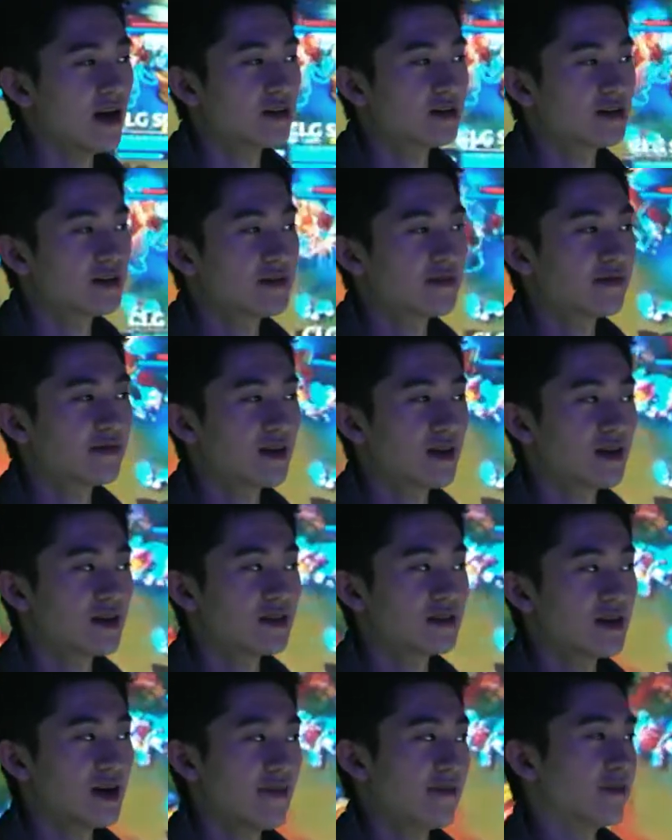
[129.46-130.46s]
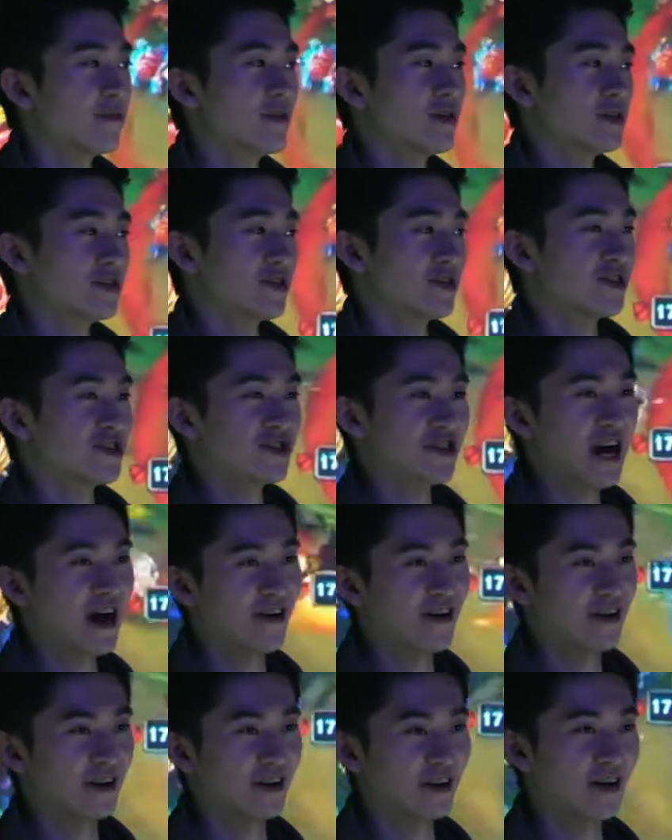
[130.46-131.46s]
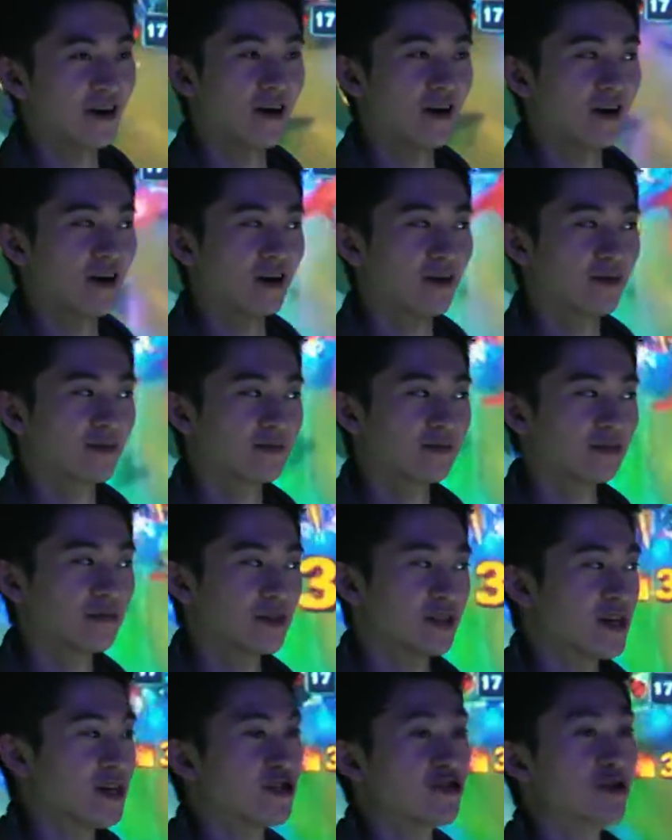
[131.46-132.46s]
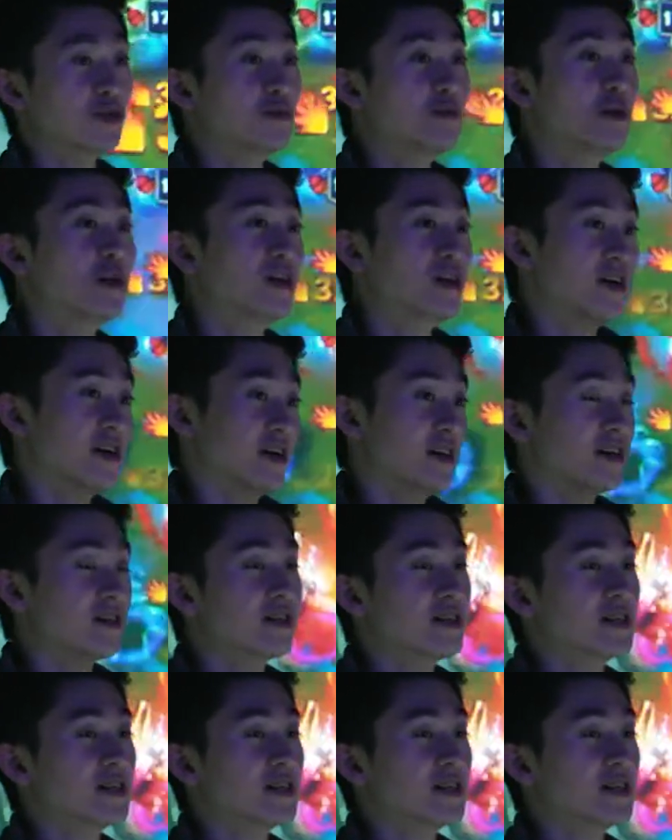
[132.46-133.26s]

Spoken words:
In team fights, everyone's just shouting their potential ability in the